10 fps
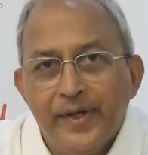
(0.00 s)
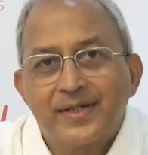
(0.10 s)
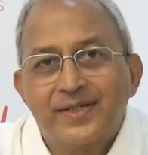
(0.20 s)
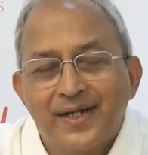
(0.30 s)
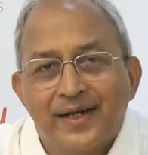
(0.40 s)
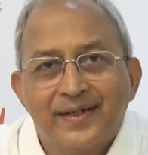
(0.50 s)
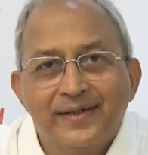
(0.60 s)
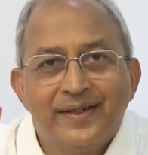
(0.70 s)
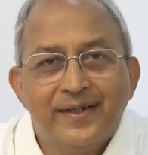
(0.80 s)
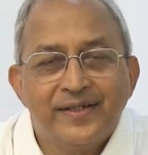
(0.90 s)
are
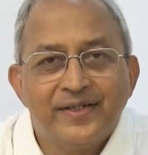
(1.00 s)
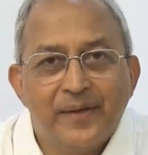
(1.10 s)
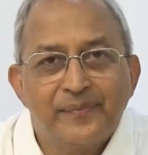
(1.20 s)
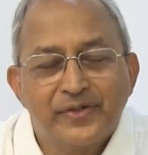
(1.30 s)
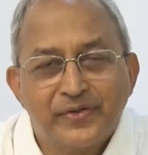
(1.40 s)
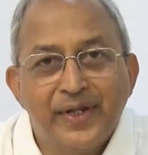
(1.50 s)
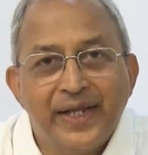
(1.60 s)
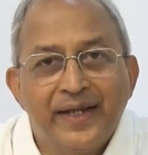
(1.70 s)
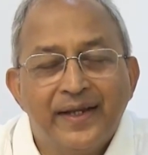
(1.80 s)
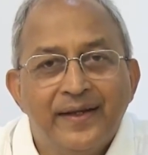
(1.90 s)
starting the chapter
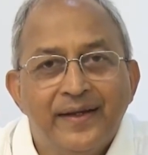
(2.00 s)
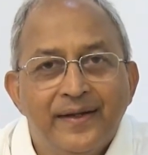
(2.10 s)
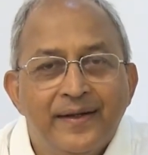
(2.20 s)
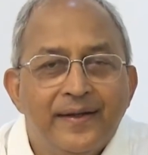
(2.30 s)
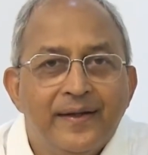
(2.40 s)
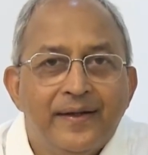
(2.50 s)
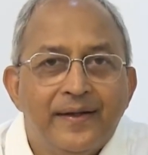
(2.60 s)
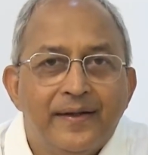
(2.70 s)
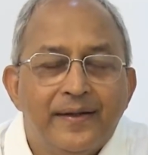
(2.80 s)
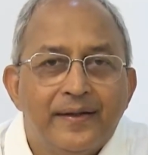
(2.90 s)
today.
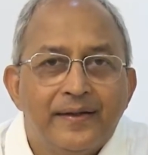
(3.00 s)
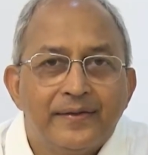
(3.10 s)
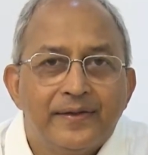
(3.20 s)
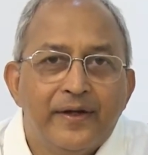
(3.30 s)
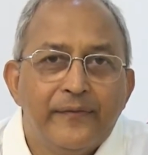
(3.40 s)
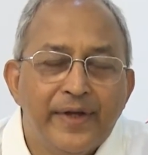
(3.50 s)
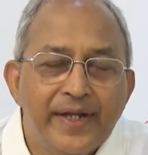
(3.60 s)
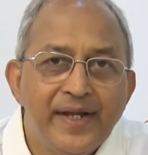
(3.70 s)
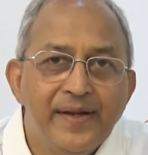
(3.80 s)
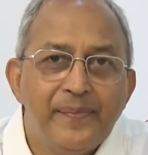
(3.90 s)
The
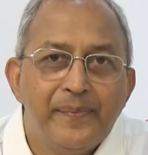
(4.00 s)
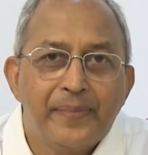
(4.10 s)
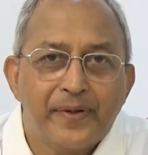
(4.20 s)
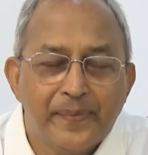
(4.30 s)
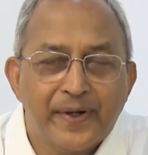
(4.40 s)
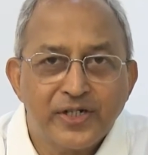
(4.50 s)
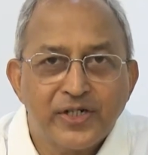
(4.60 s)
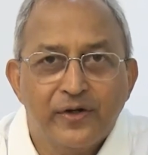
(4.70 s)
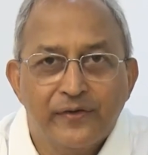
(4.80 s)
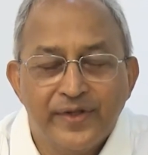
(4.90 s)
very
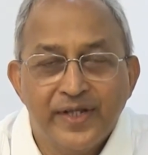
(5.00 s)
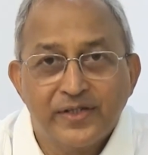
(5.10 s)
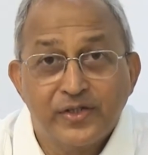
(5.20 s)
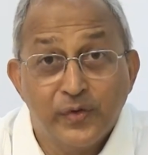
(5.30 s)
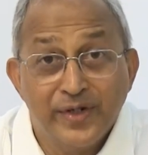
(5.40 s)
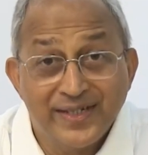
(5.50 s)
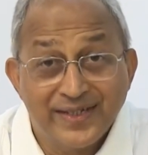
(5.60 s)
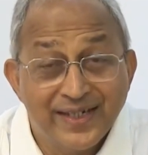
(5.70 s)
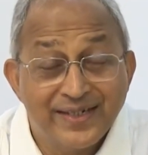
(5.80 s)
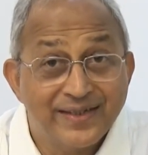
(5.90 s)
preparation of this
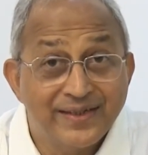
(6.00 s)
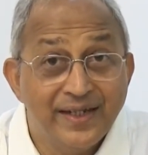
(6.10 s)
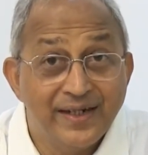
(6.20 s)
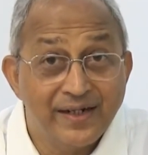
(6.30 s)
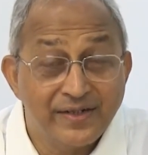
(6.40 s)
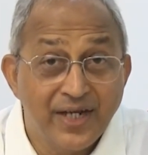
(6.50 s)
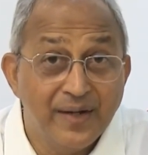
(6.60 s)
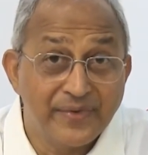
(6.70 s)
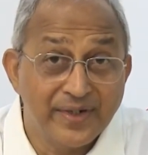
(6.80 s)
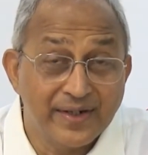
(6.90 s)
XXVI General
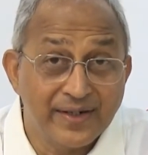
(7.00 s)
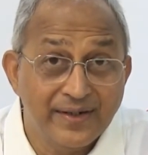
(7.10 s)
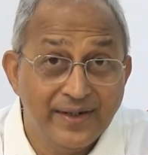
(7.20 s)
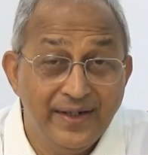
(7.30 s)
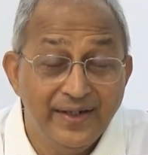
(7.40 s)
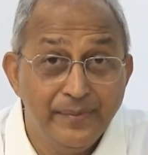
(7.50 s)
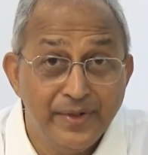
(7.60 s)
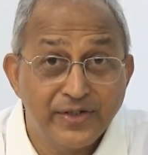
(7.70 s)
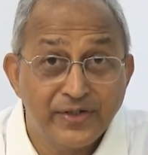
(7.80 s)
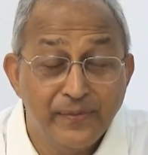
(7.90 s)
Chapter in the
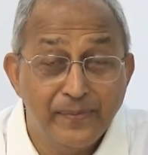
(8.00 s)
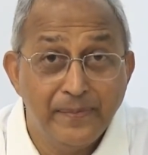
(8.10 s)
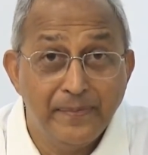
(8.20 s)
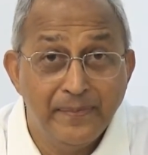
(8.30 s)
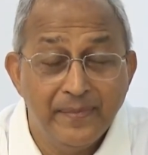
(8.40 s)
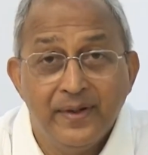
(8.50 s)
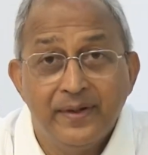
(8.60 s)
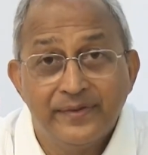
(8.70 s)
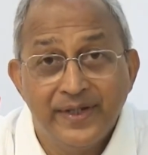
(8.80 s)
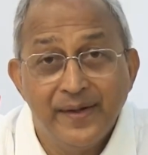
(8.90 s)
midst of
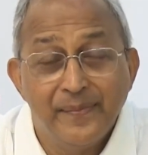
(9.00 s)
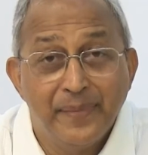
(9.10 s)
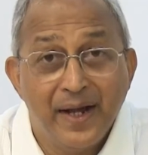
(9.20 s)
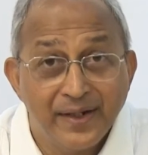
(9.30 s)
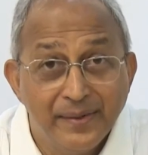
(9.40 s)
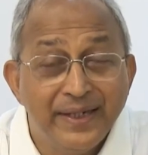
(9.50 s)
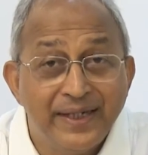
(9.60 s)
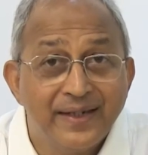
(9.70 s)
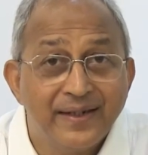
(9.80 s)
the pandemic